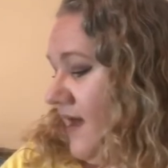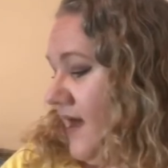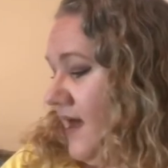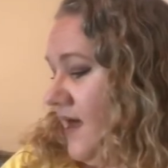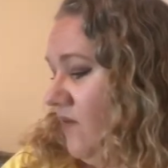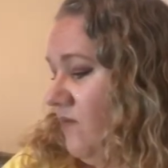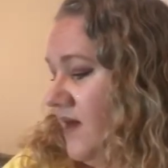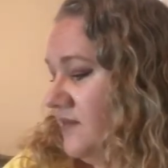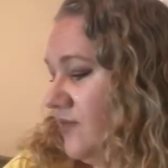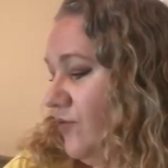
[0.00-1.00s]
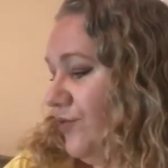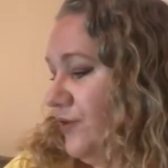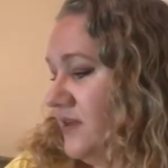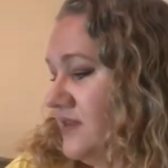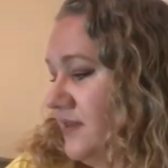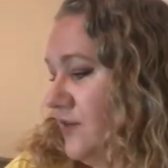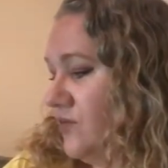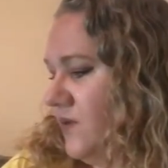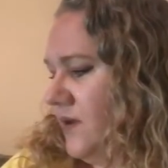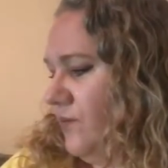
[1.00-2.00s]
I did go through a stage
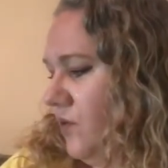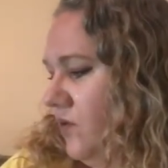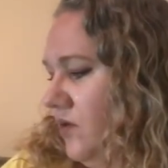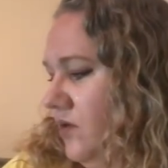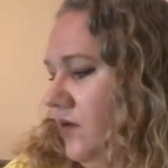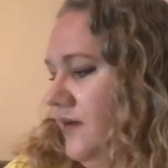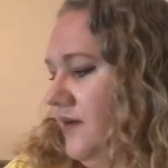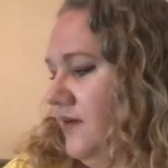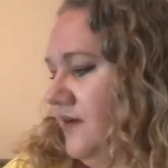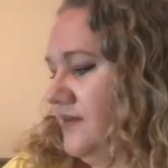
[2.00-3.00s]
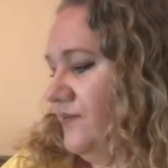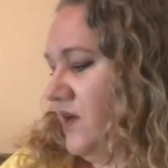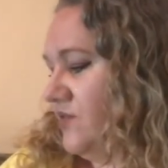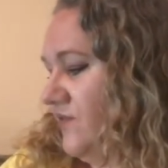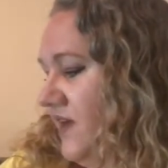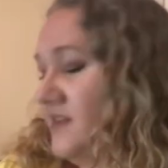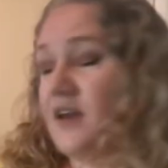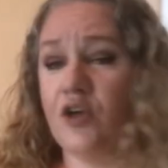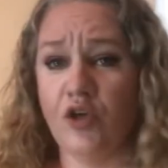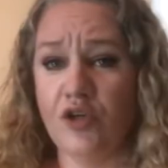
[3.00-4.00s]
where I bought as much of it as I
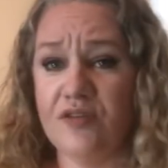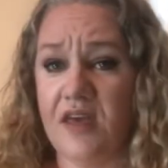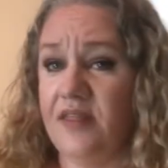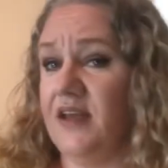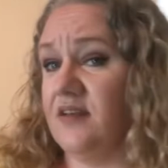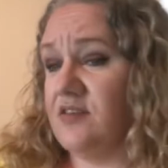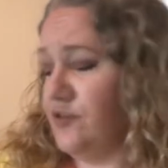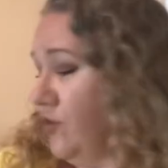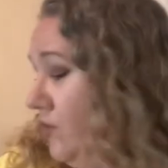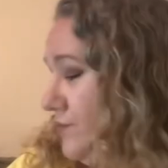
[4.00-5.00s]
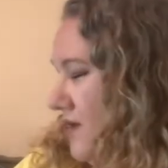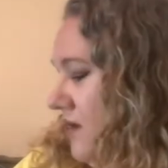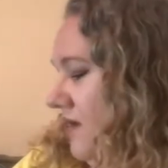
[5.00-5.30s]
could, and then I stopped.